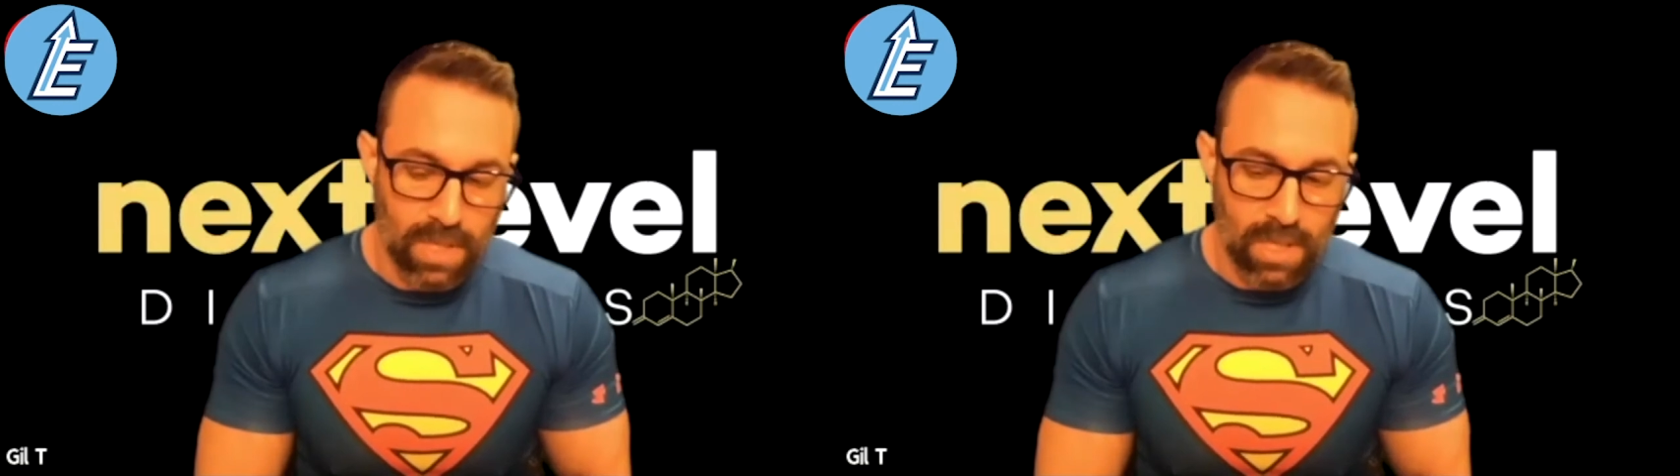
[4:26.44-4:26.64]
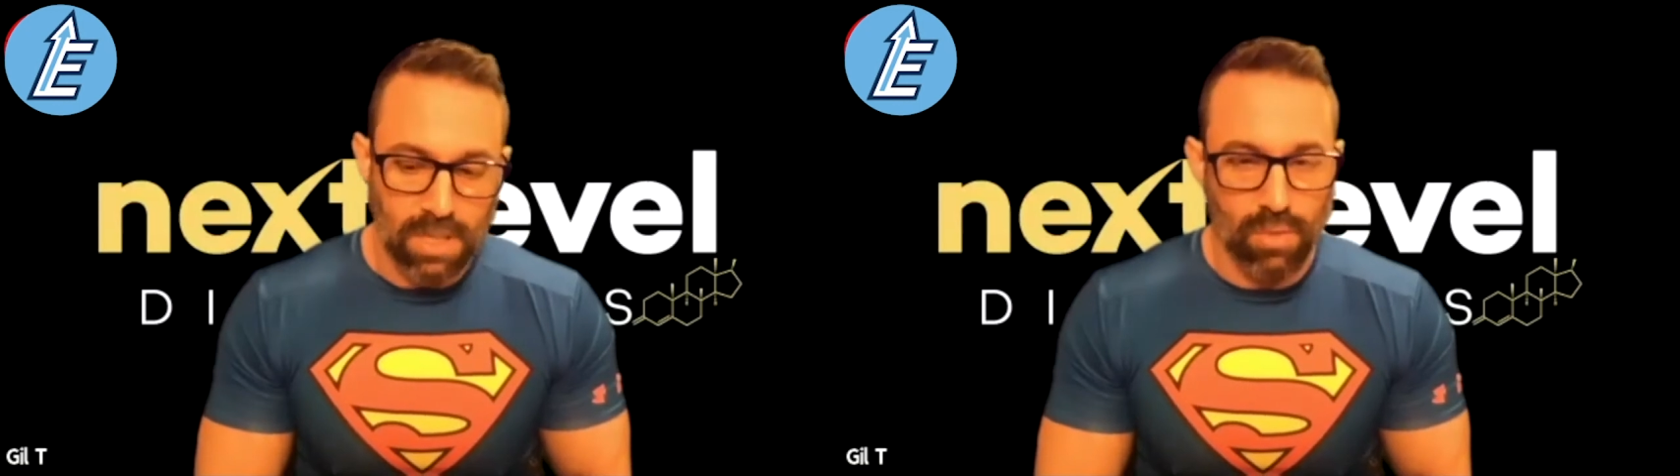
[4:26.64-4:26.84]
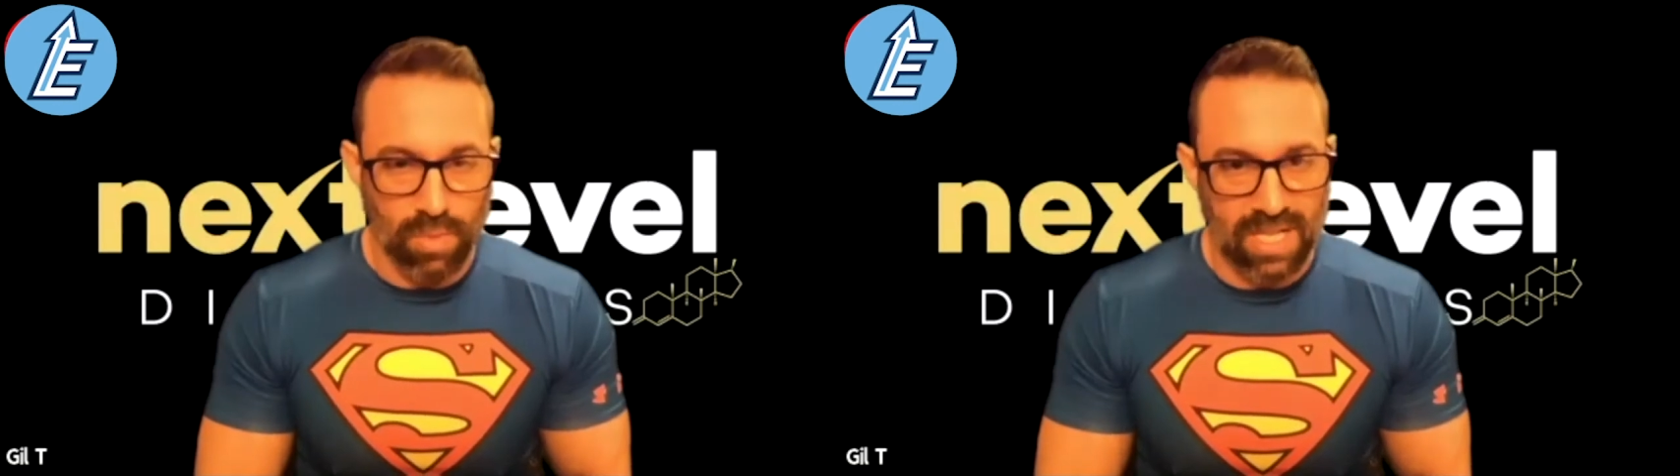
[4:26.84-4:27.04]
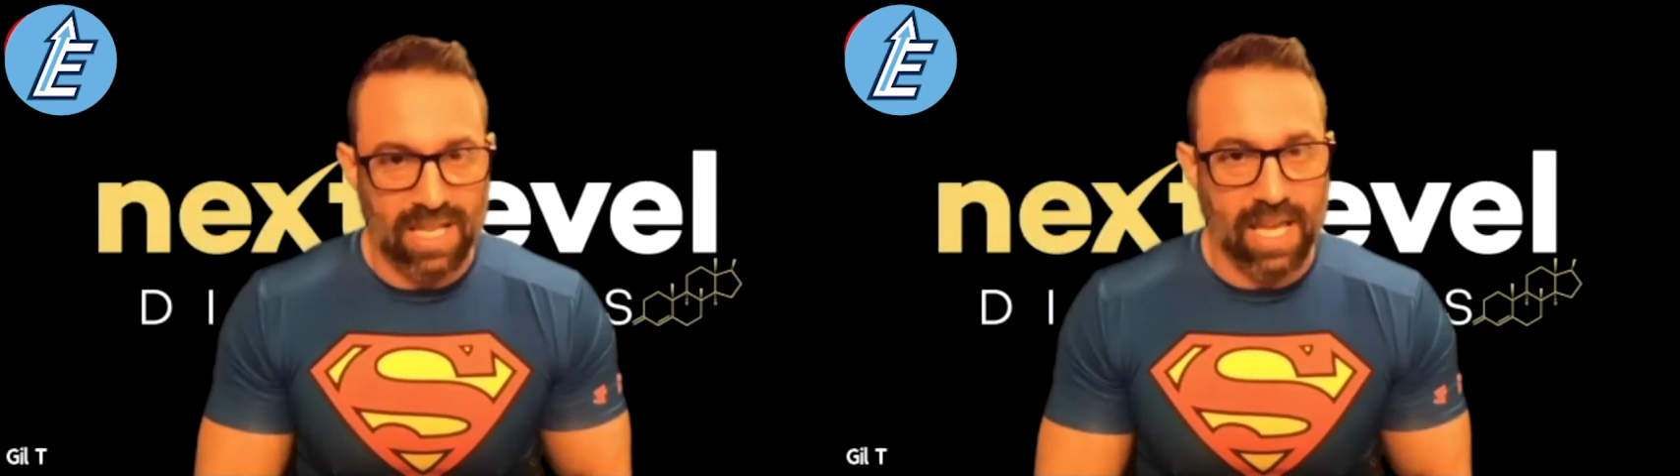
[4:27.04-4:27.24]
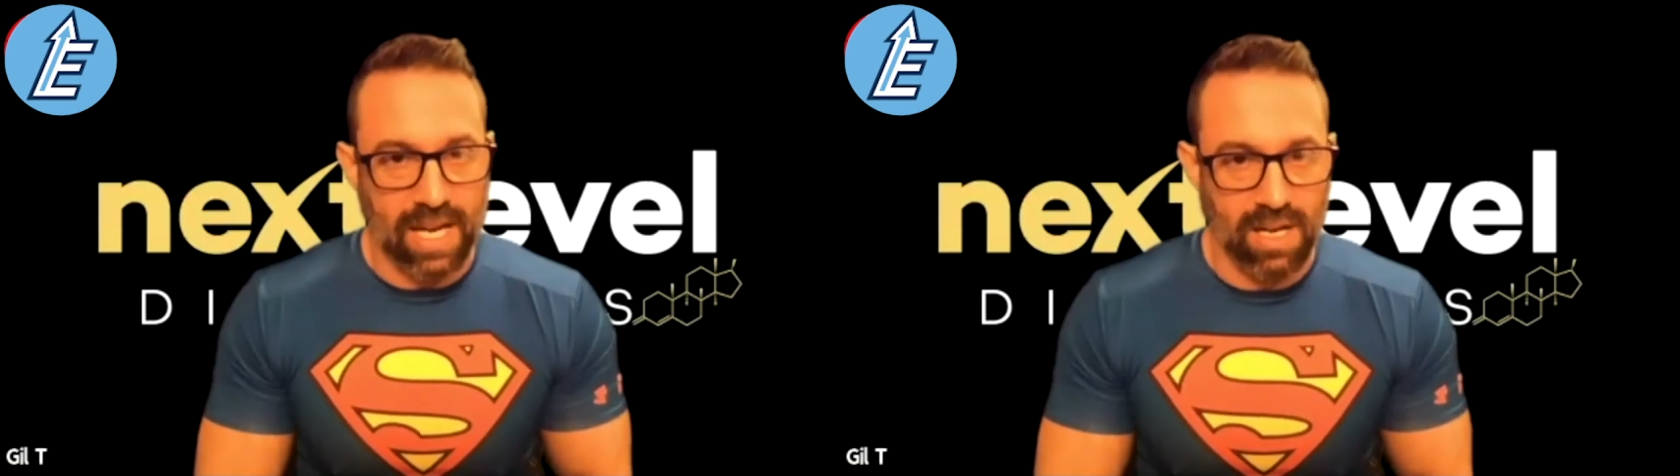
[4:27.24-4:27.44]
you want to
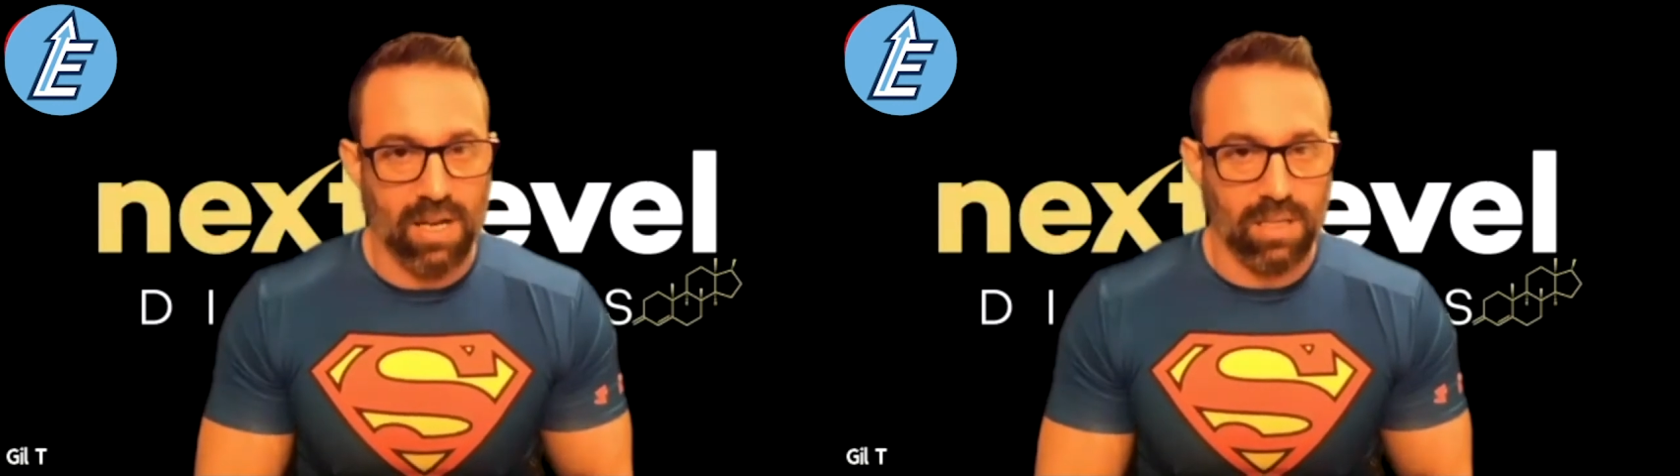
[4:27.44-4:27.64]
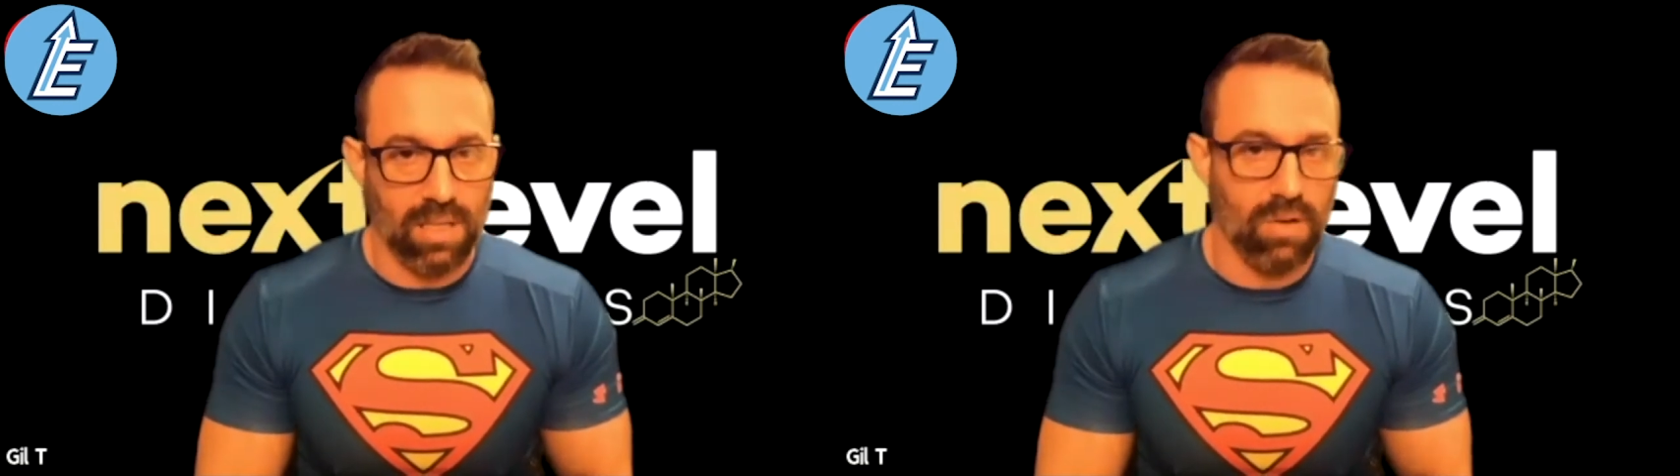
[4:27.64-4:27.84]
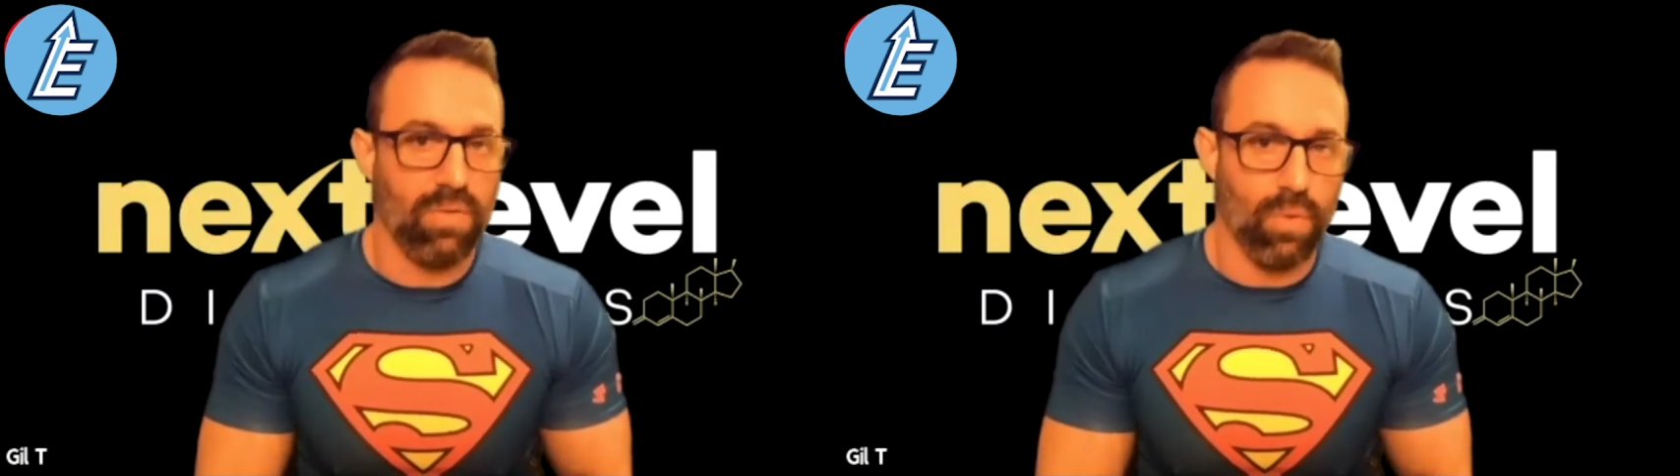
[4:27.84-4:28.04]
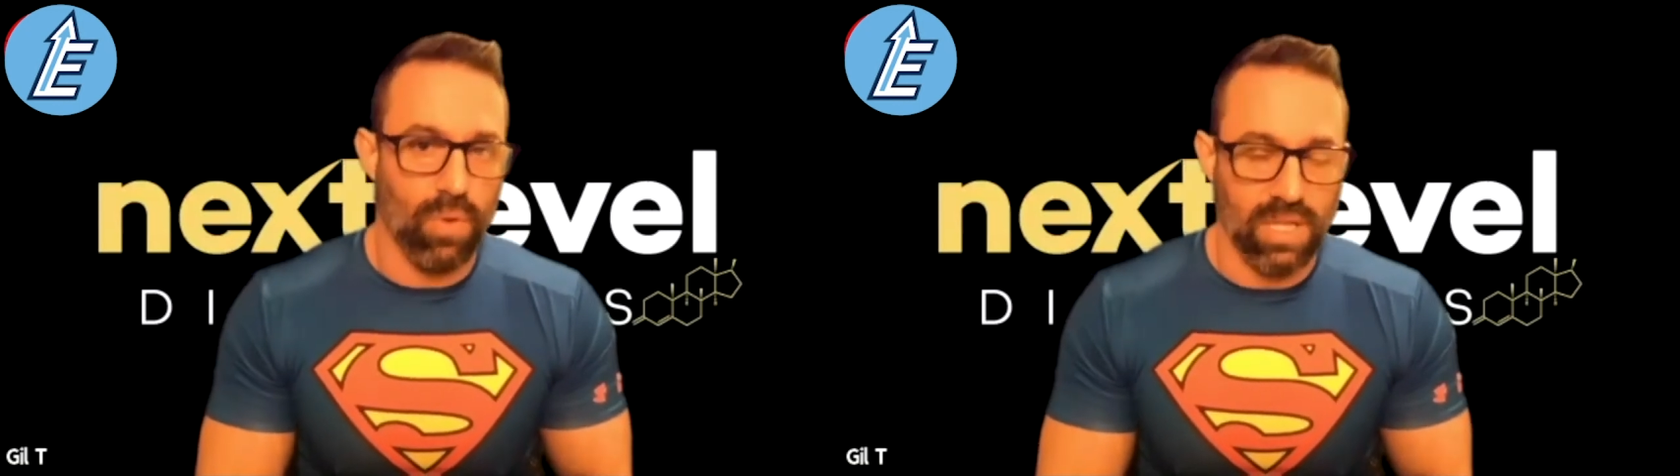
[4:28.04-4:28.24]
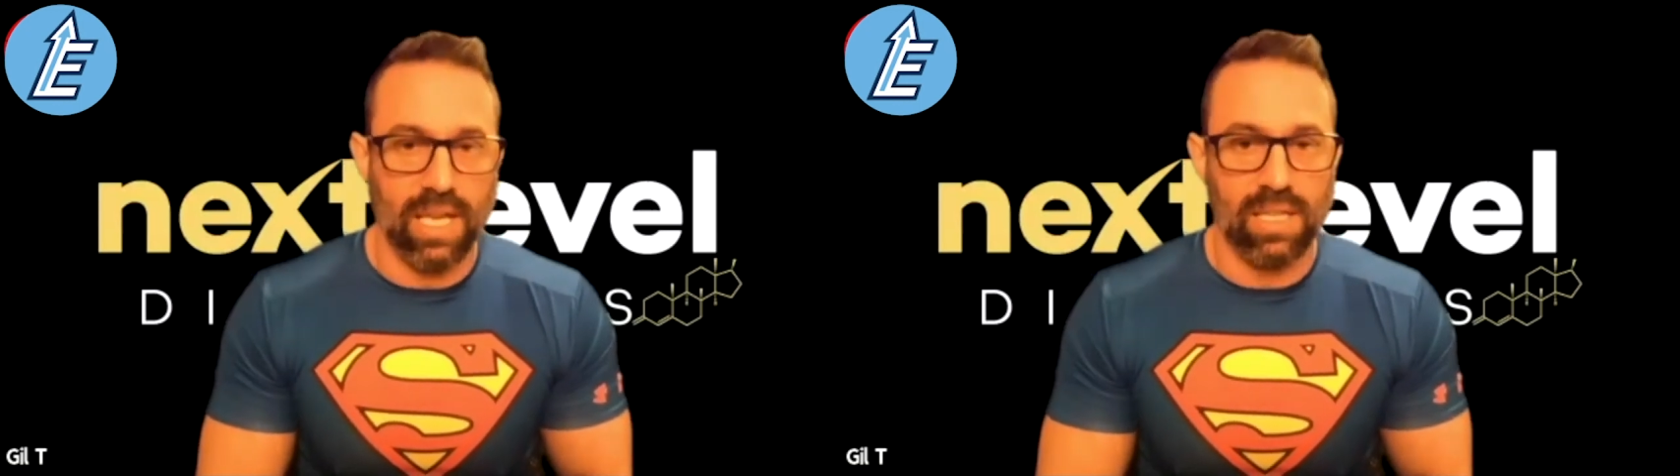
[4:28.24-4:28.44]
get in
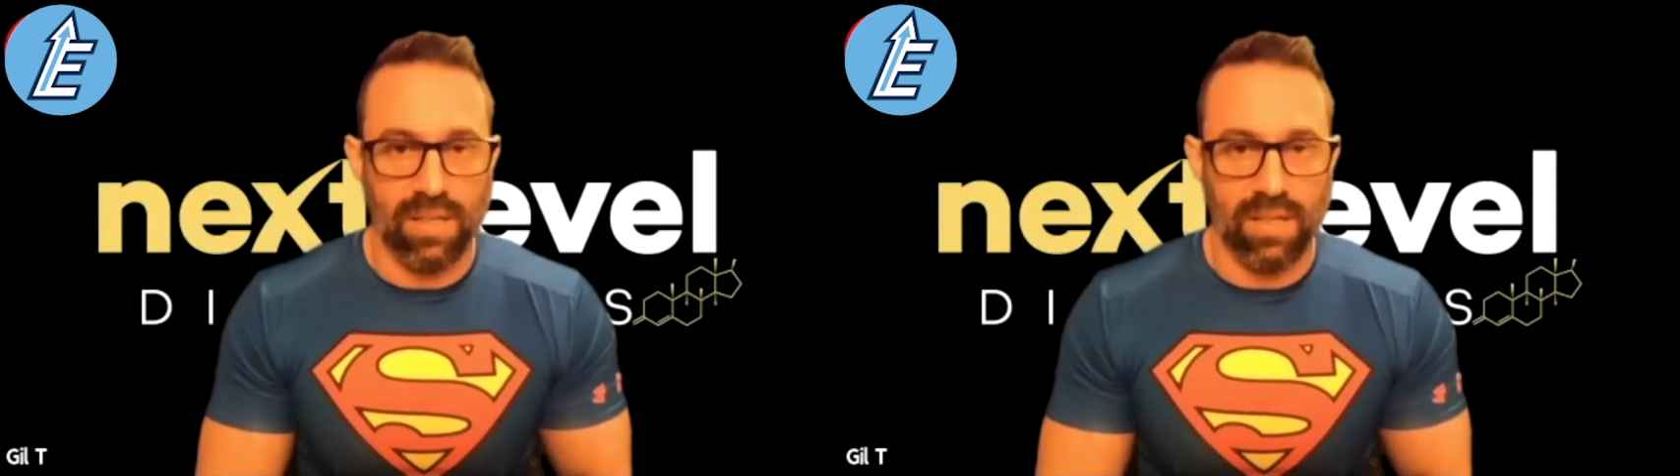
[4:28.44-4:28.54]
48 to